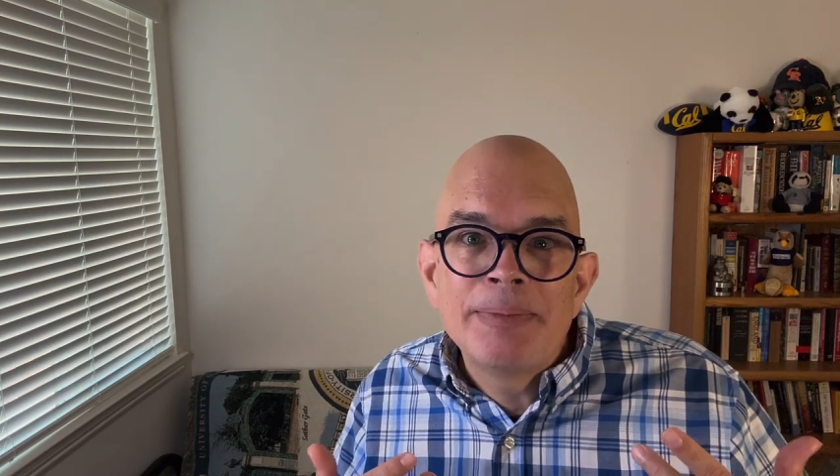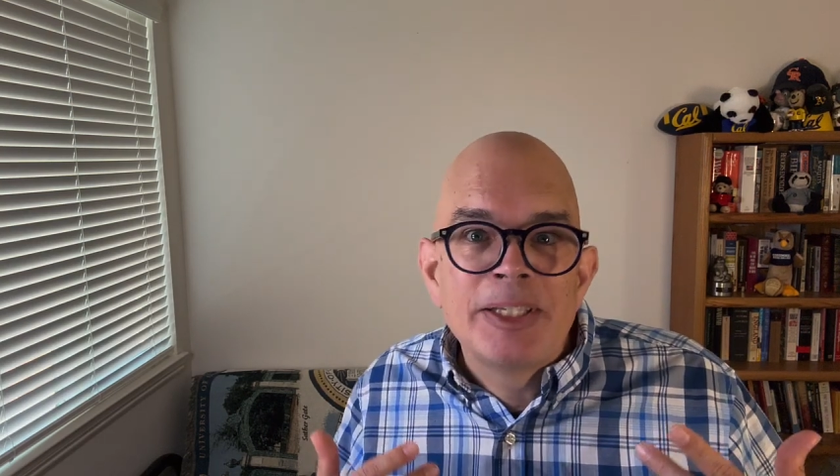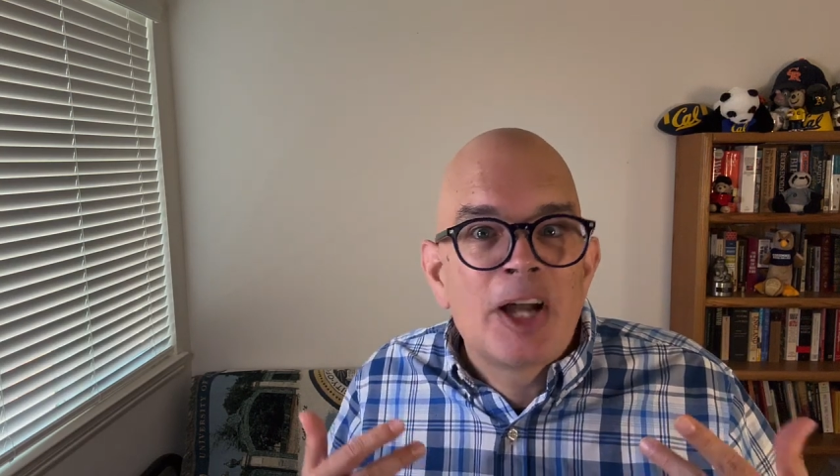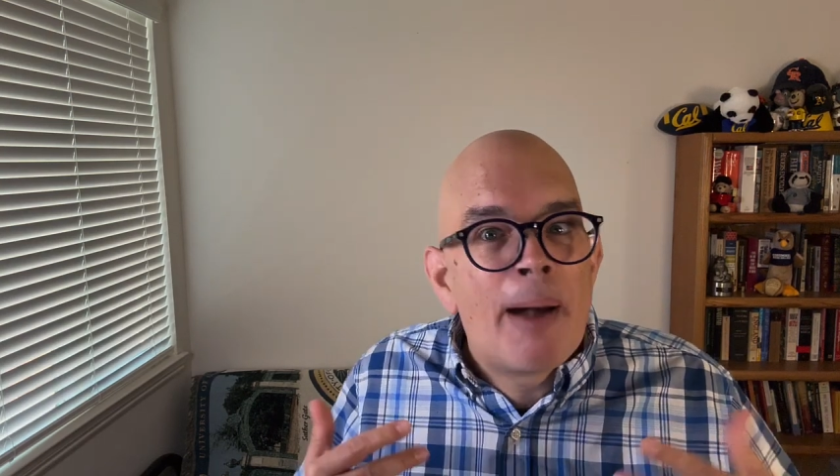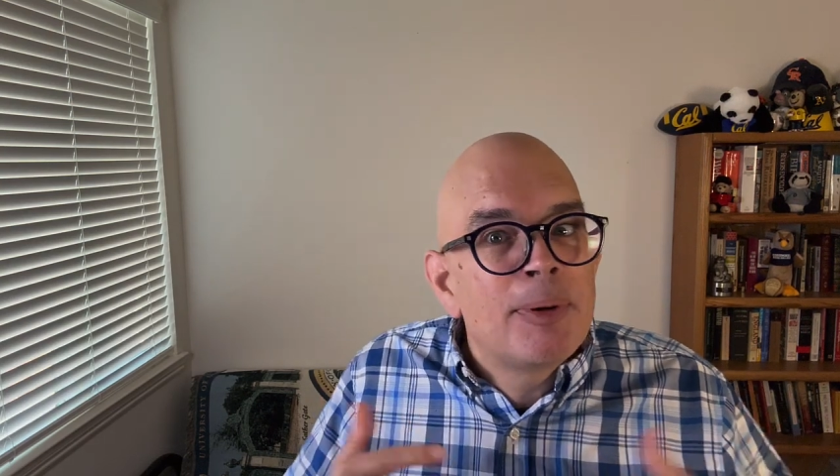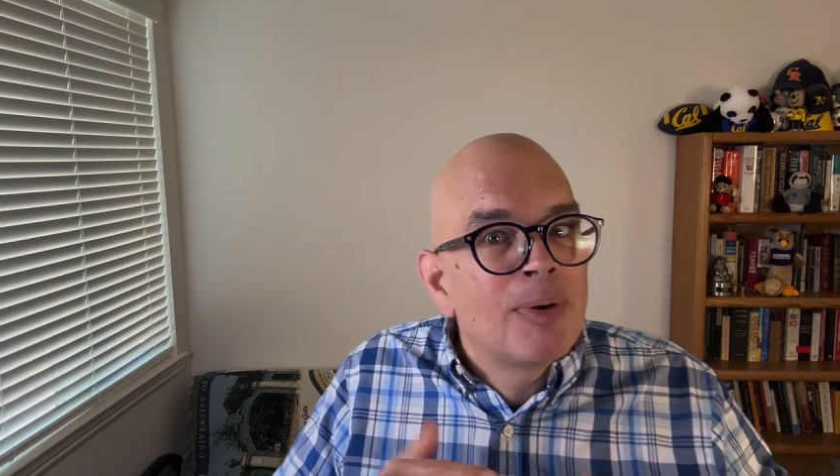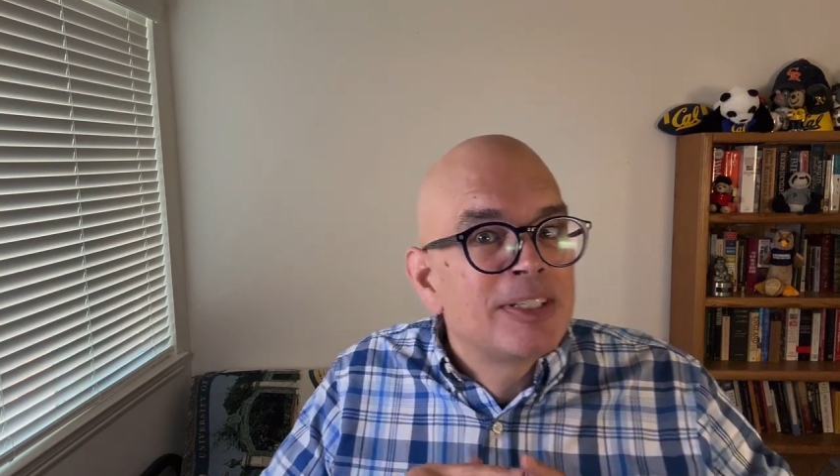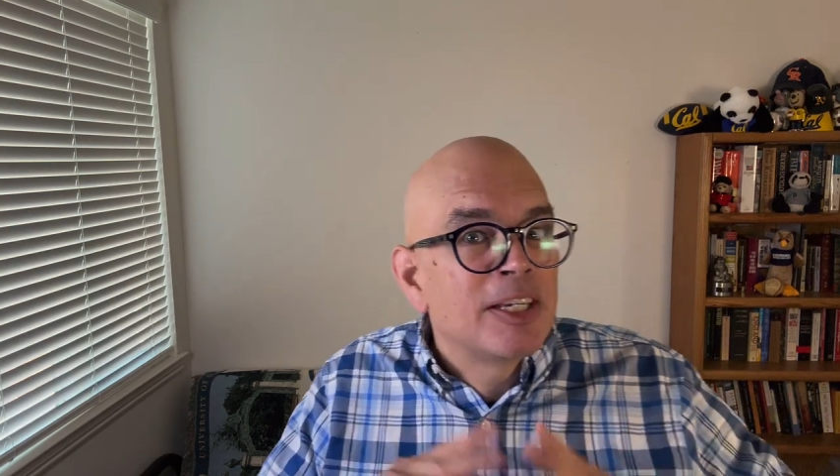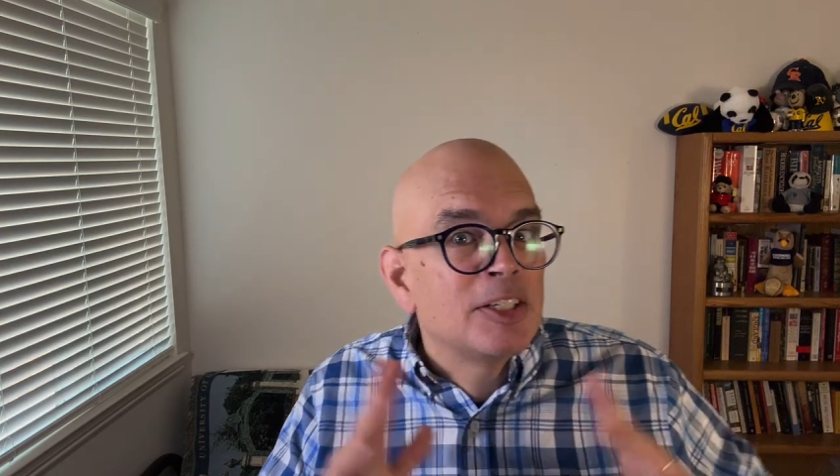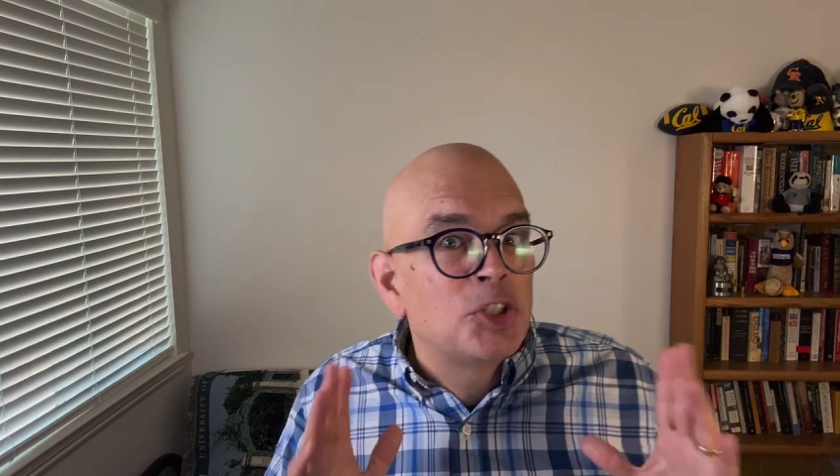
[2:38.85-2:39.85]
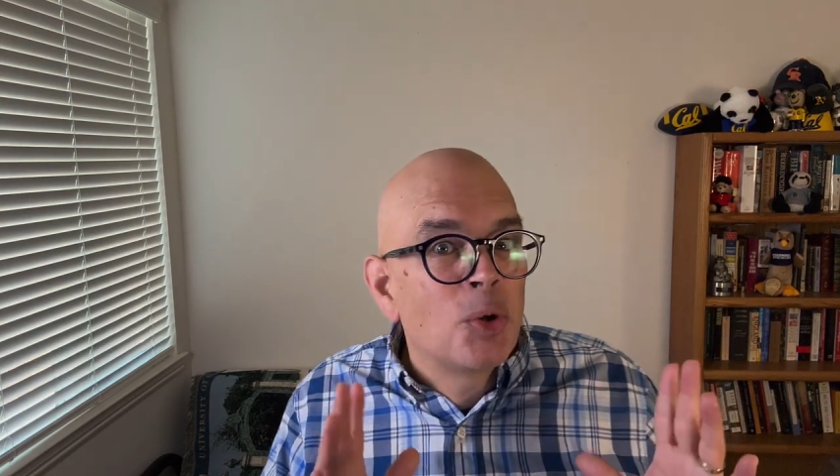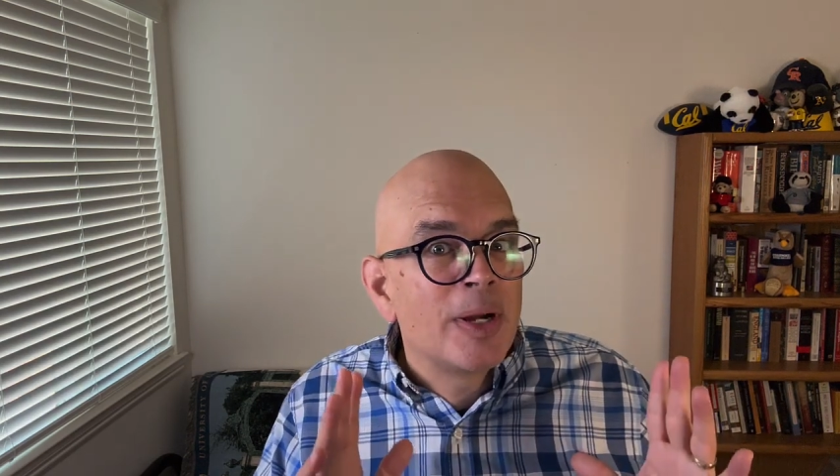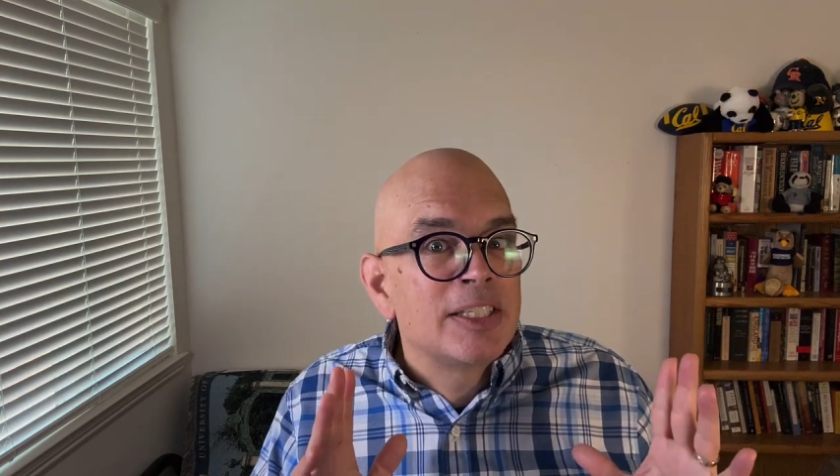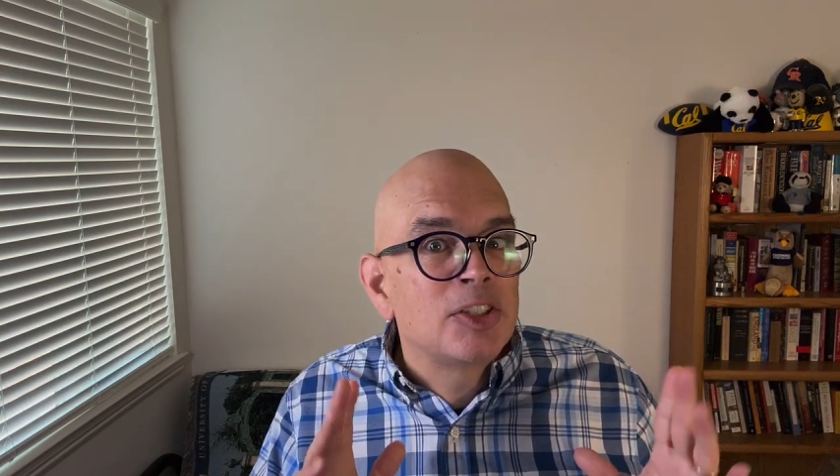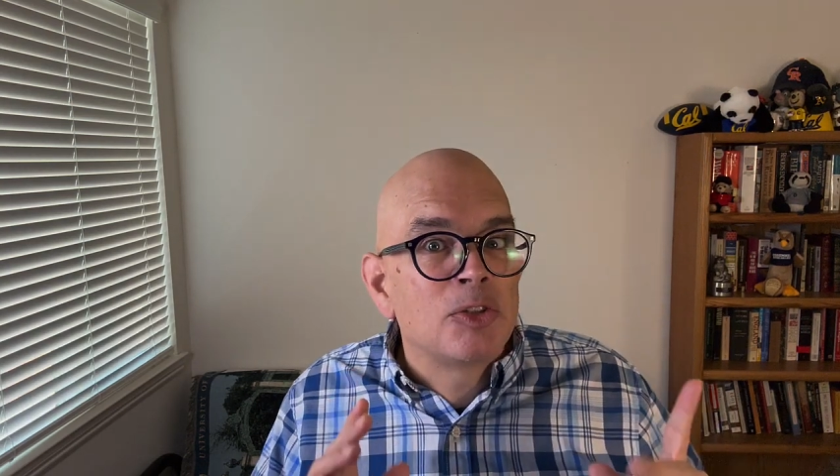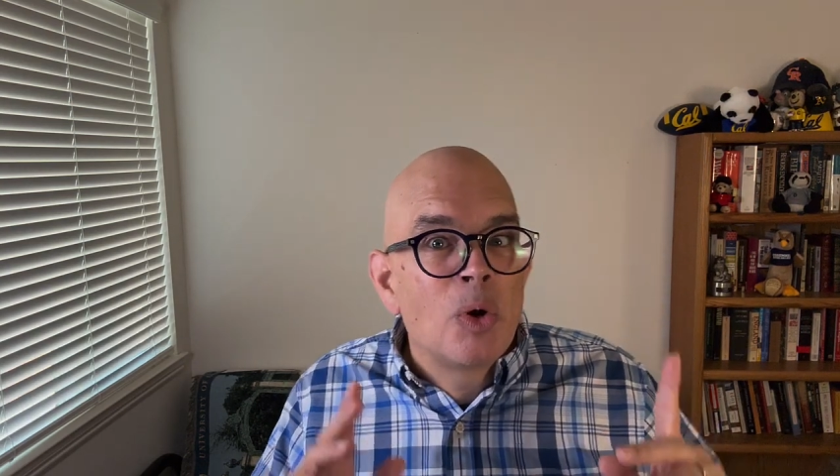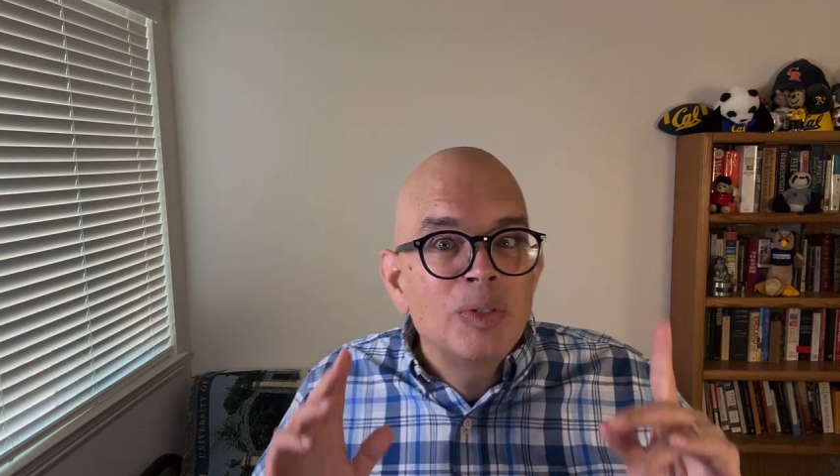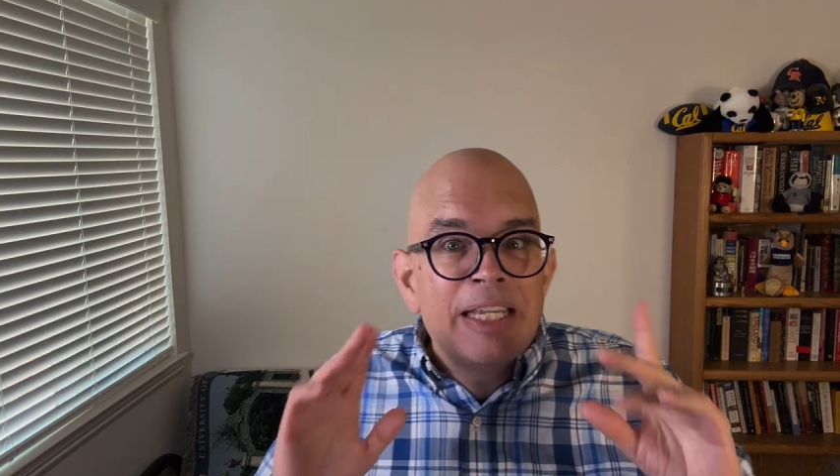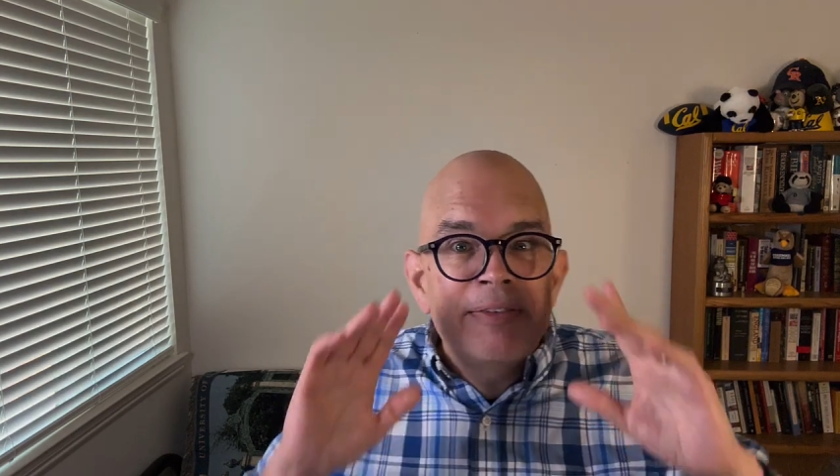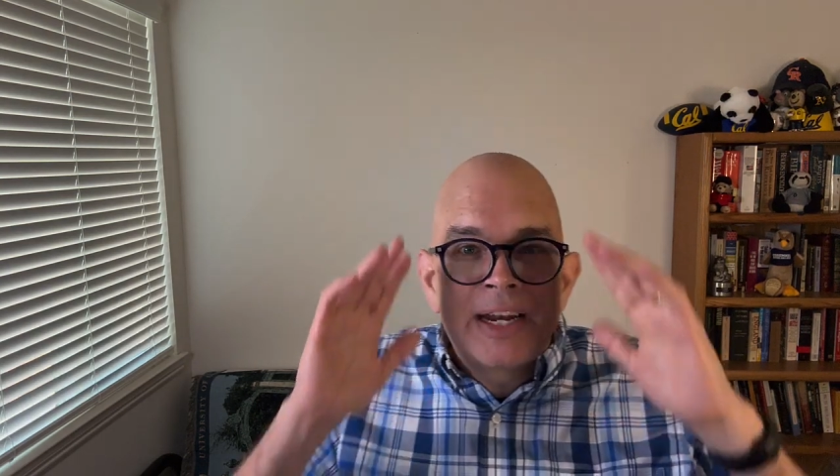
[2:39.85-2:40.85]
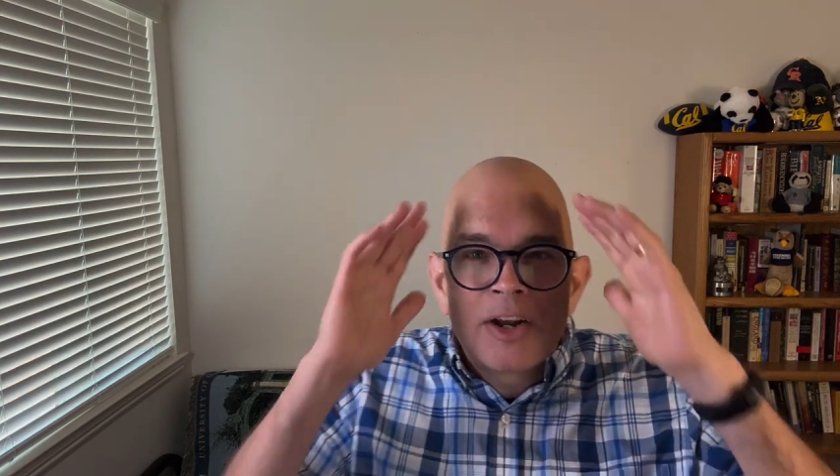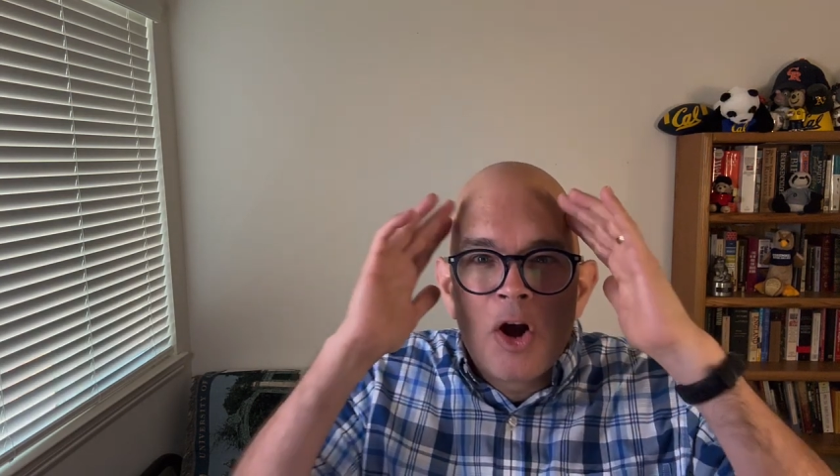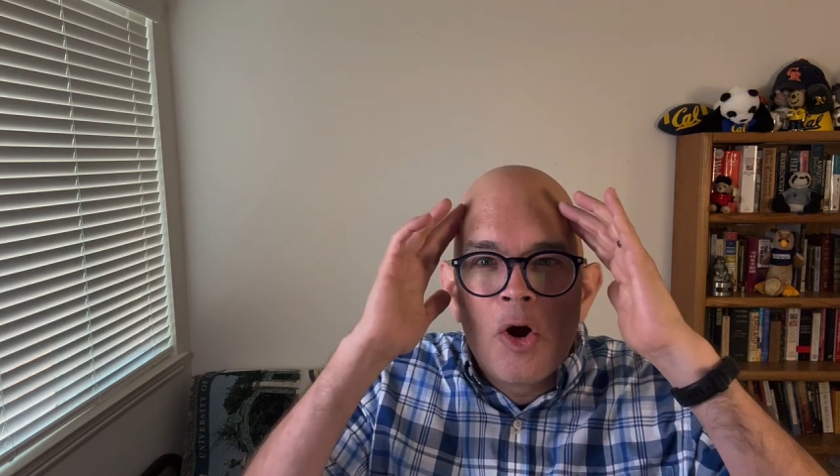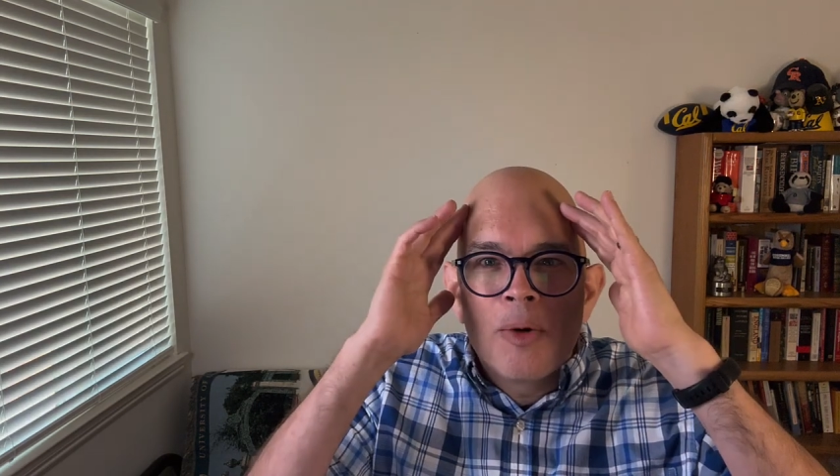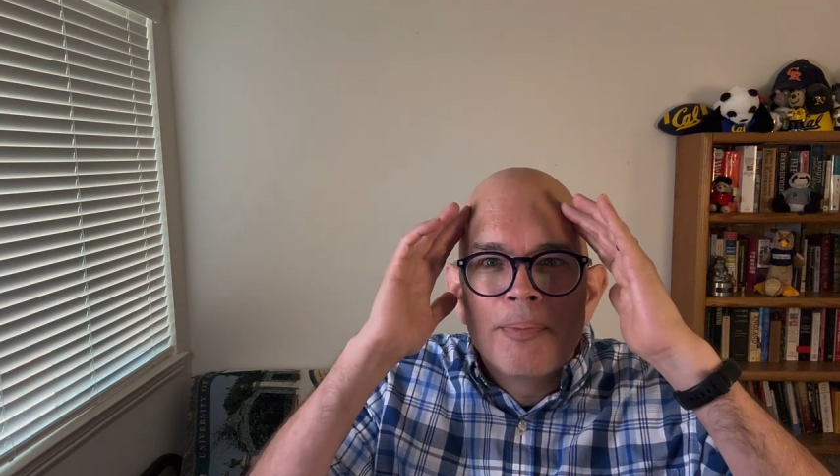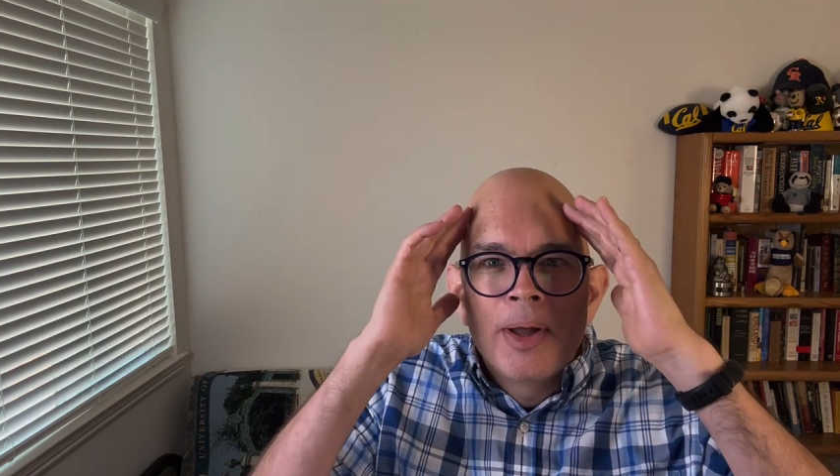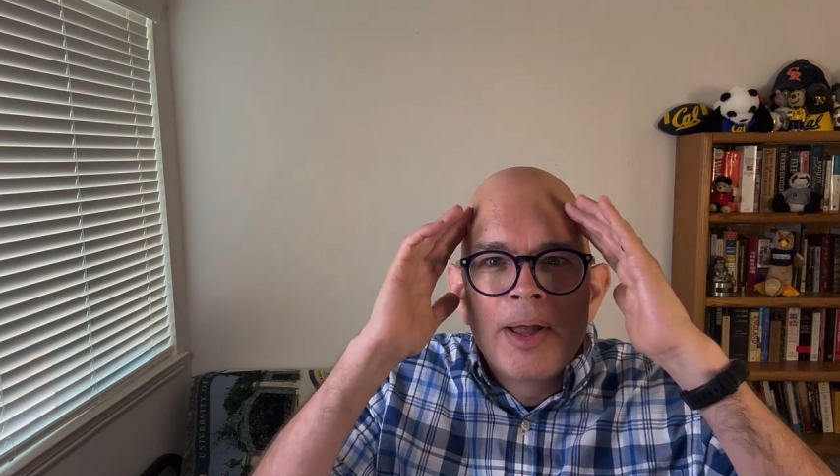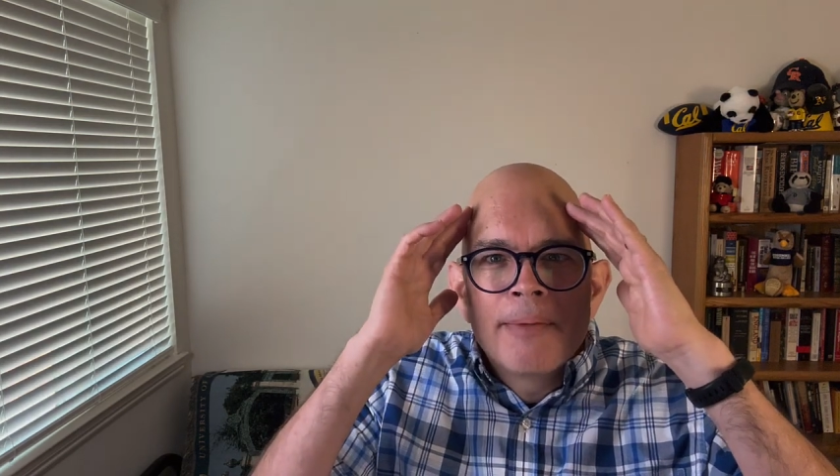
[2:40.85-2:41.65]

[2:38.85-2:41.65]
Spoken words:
and copyright's not a choice, so don't leave it at home,